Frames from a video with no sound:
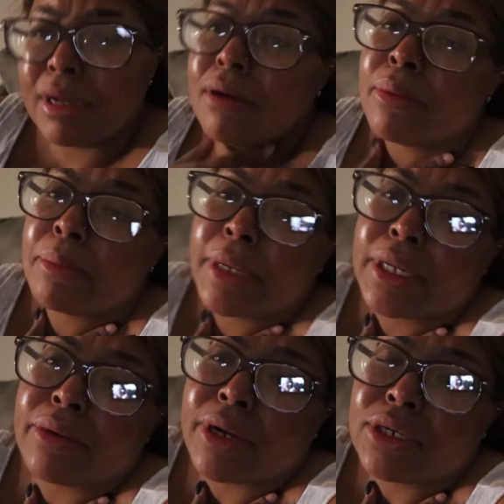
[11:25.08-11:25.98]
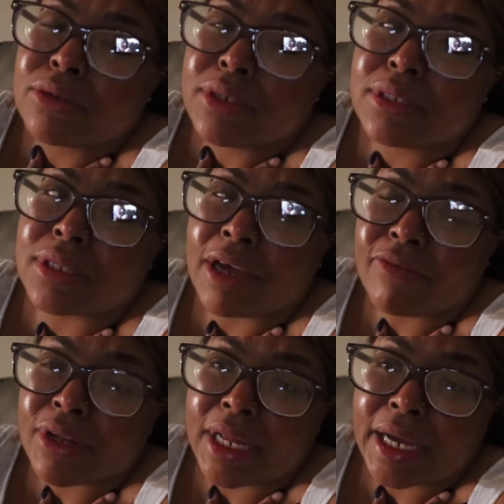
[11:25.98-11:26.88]
i hope i'm making the right choice i
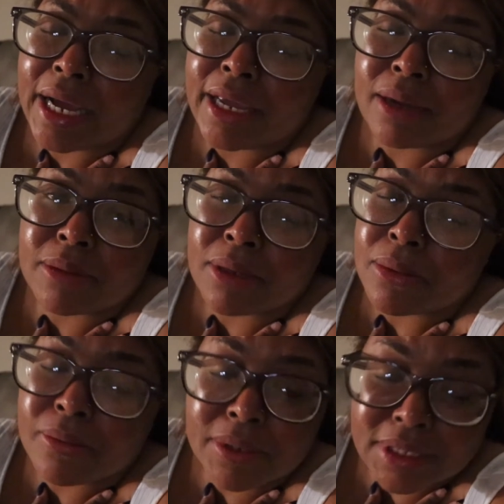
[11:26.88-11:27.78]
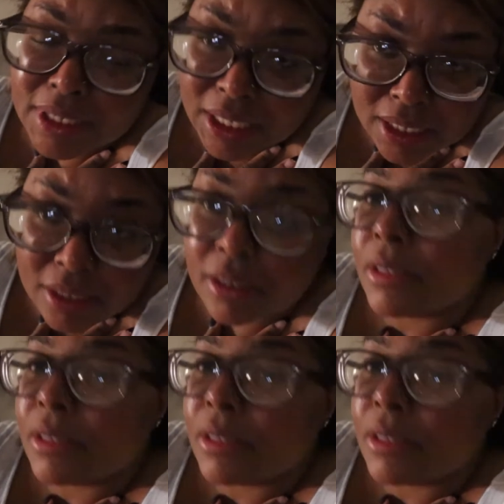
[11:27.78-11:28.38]
feel like i am though but we'll see